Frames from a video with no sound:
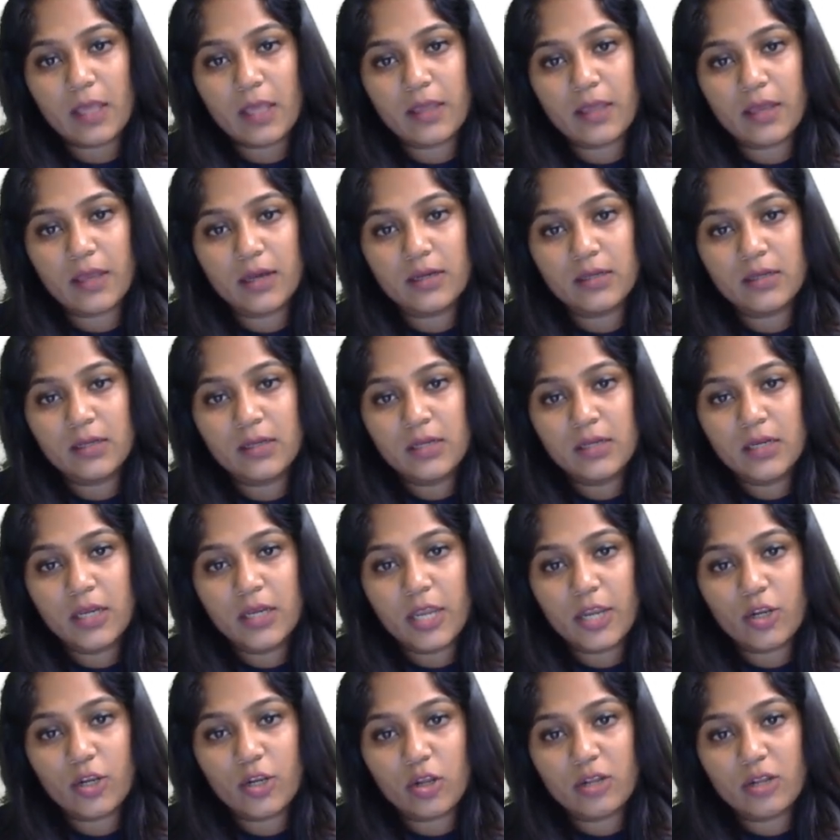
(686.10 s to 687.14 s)
Yeah,
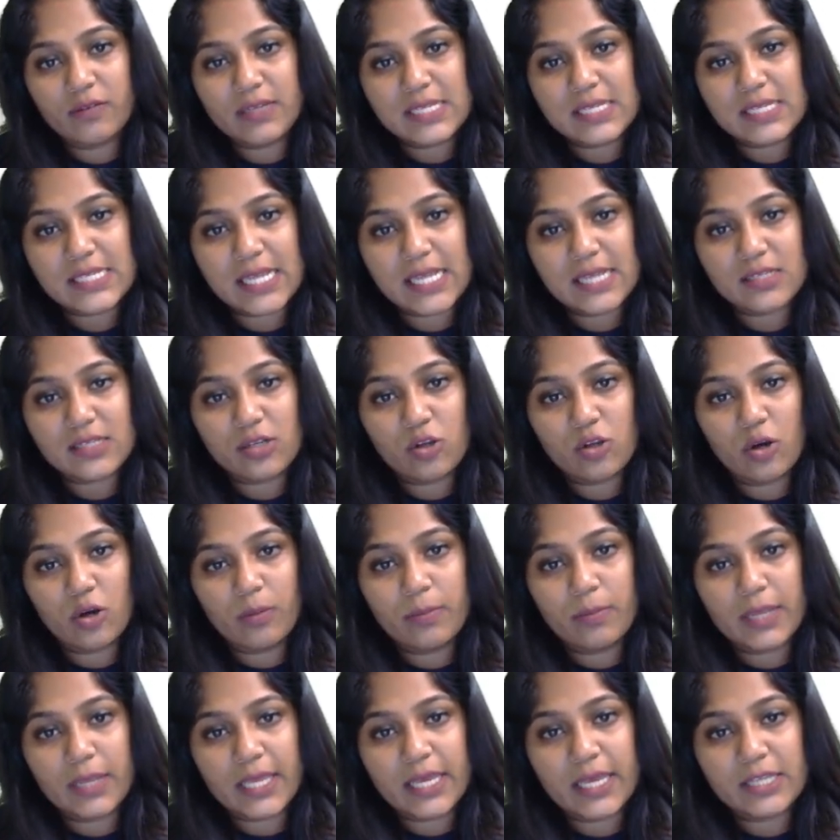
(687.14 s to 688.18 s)
it always has an
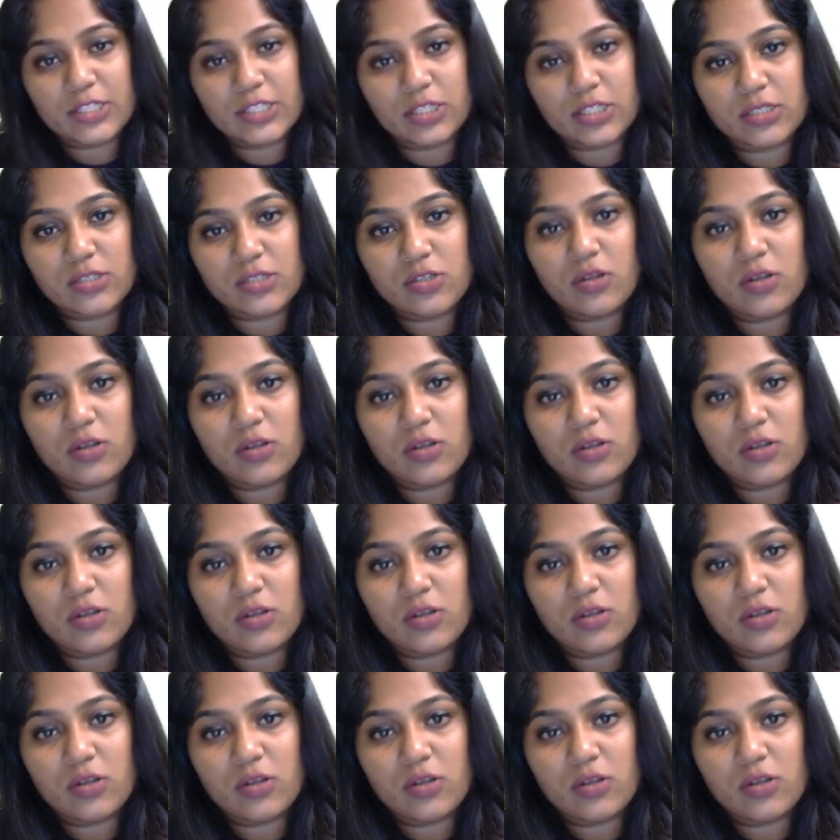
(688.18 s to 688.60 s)
obligation.